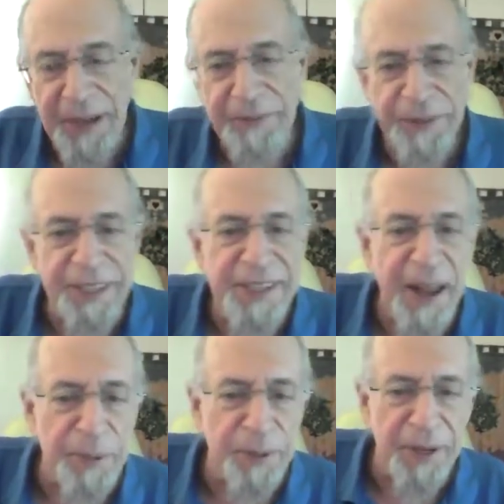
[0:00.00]
for
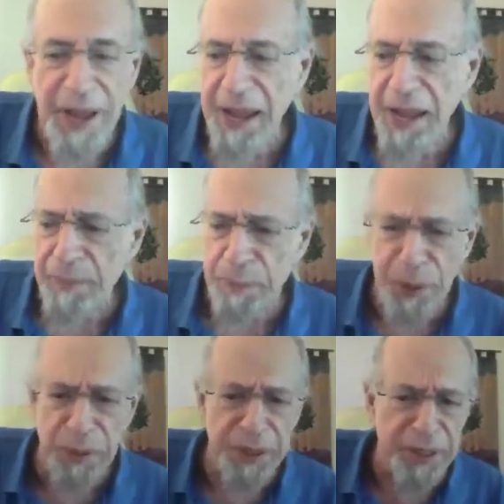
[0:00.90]
example, a
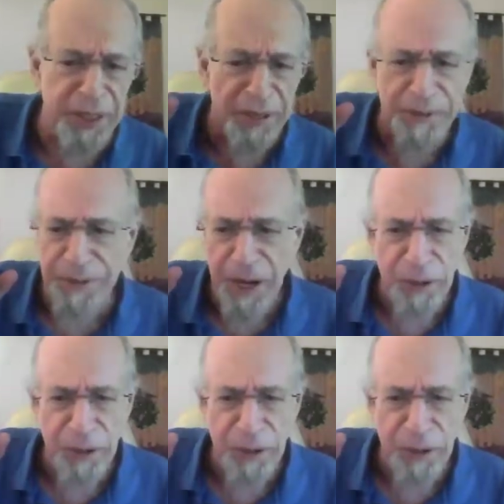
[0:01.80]
punitive,